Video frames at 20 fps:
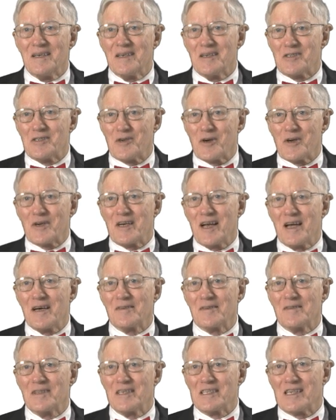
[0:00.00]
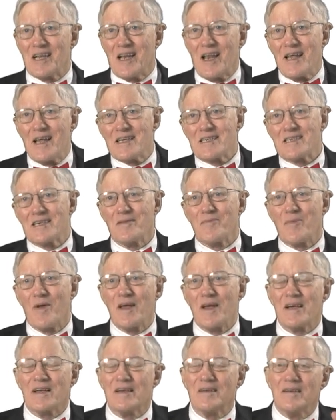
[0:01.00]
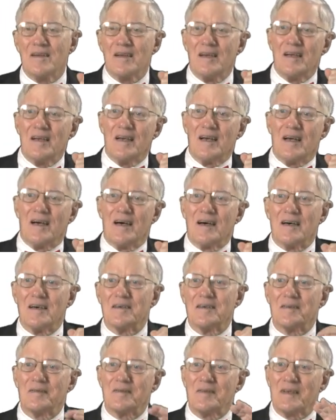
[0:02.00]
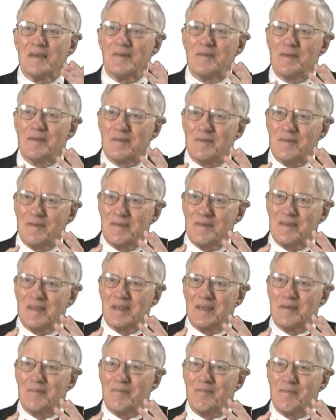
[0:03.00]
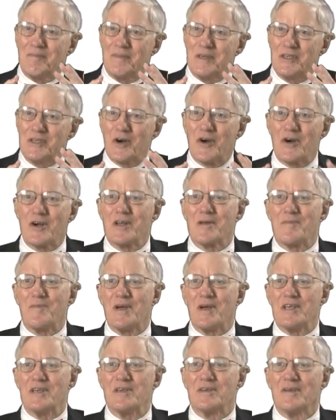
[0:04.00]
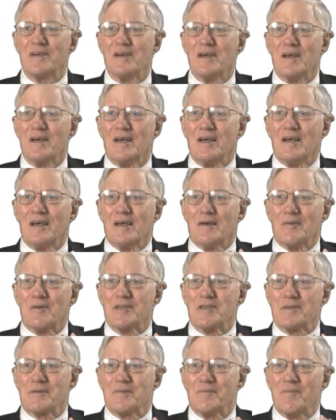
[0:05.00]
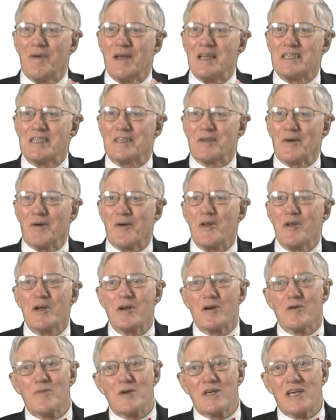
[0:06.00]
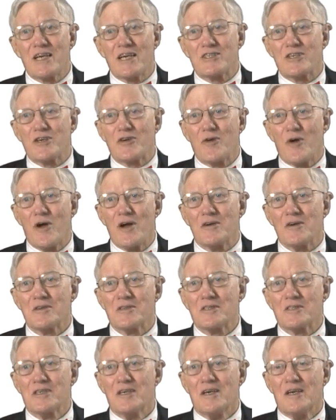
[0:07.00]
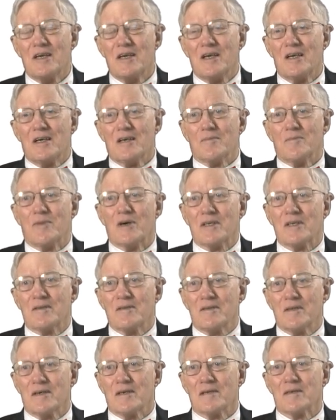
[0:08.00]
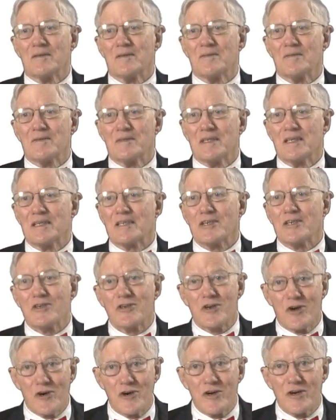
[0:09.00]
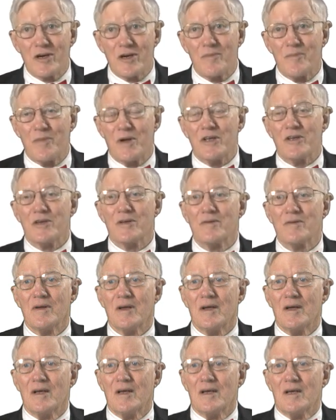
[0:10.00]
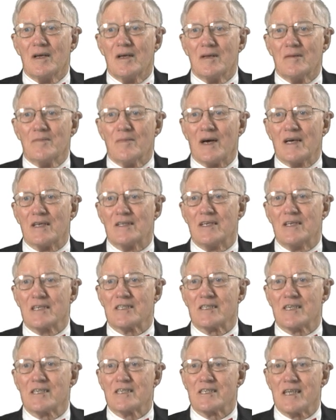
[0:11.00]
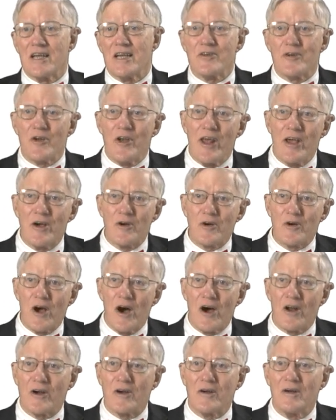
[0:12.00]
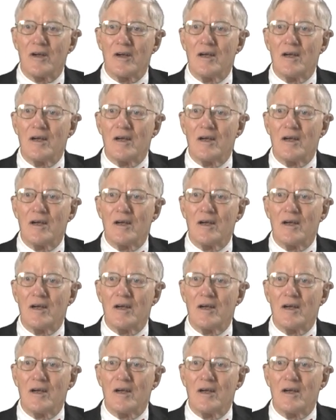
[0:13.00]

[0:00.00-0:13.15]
struck down this Alaska plan. It was, the majority opinion was based on equal protection grounds, but the concurring opinion by Justice Sandra Day O'Connor